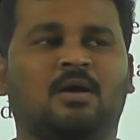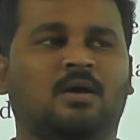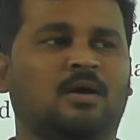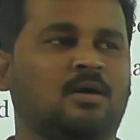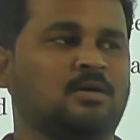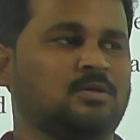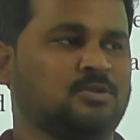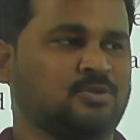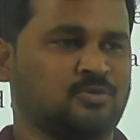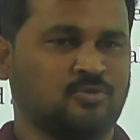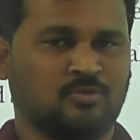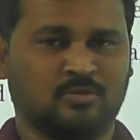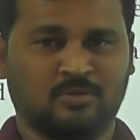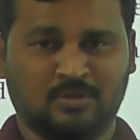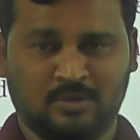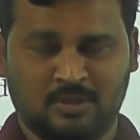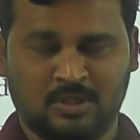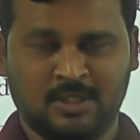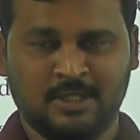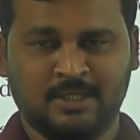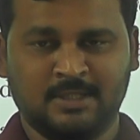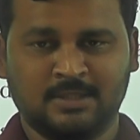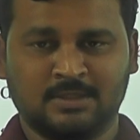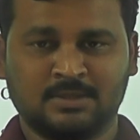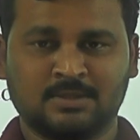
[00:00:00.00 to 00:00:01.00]
So
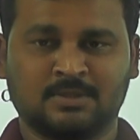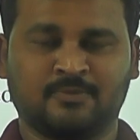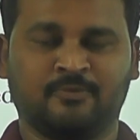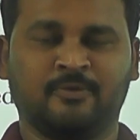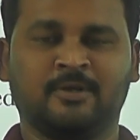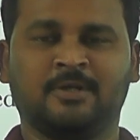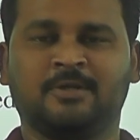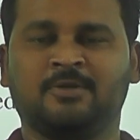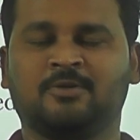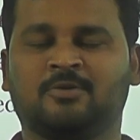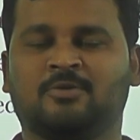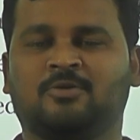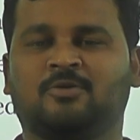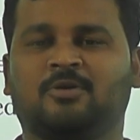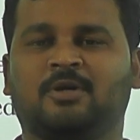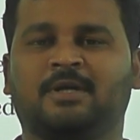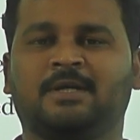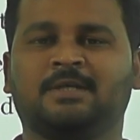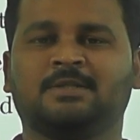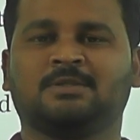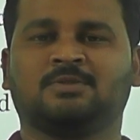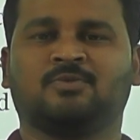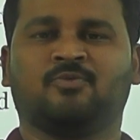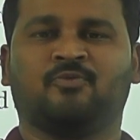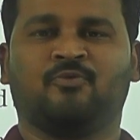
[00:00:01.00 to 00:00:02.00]
this video
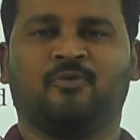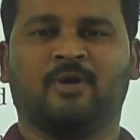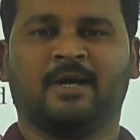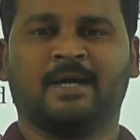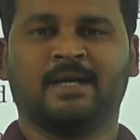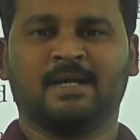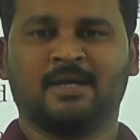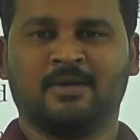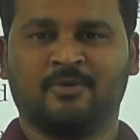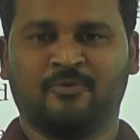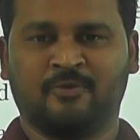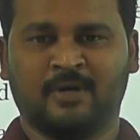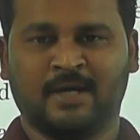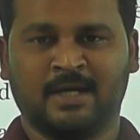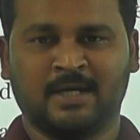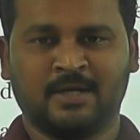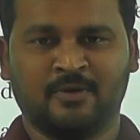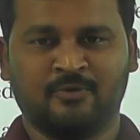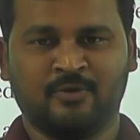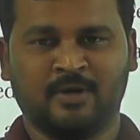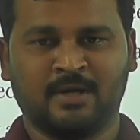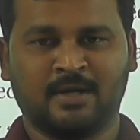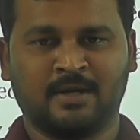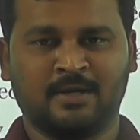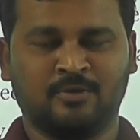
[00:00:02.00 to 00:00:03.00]
is
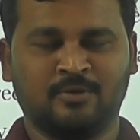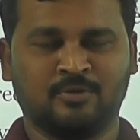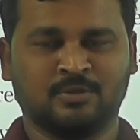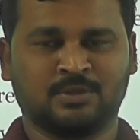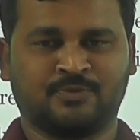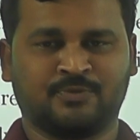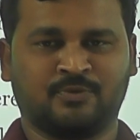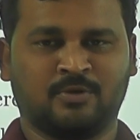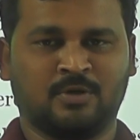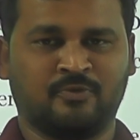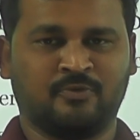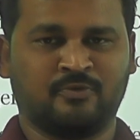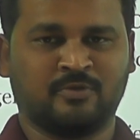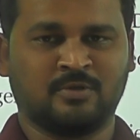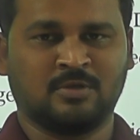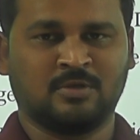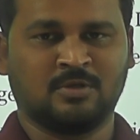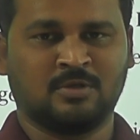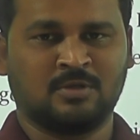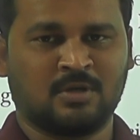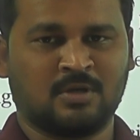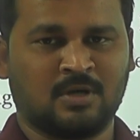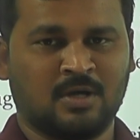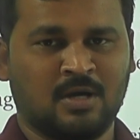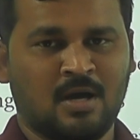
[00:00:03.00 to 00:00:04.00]
very useful
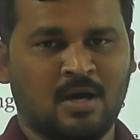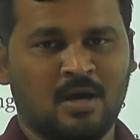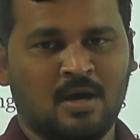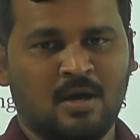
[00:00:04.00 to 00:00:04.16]
for